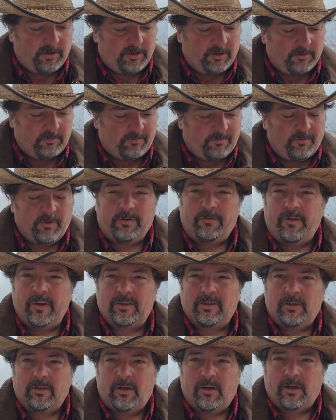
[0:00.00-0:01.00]
It would
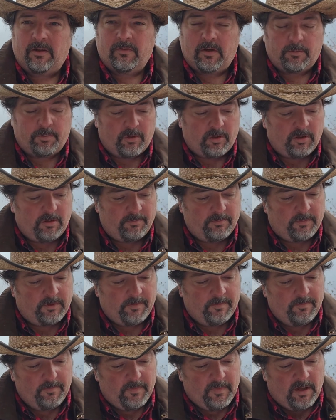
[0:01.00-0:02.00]
fix a lot of our
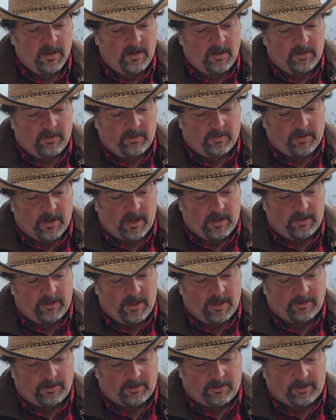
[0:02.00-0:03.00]
problems. So gun
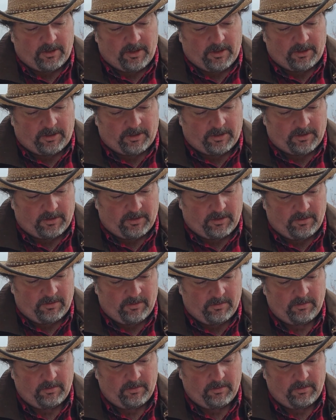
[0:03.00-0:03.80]
legislation.